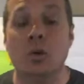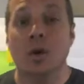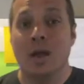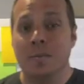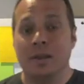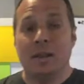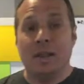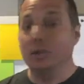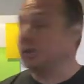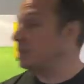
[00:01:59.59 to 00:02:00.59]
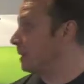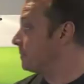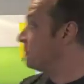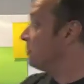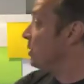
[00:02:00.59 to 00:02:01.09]
I mean, here's the thing.
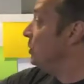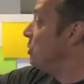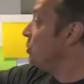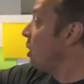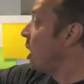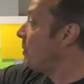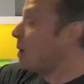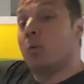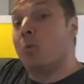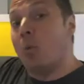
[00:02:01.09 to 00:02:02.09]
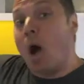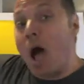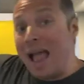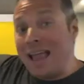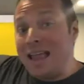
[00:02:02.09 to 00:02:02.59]
When you talk about
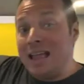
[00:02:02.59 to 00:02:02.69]
why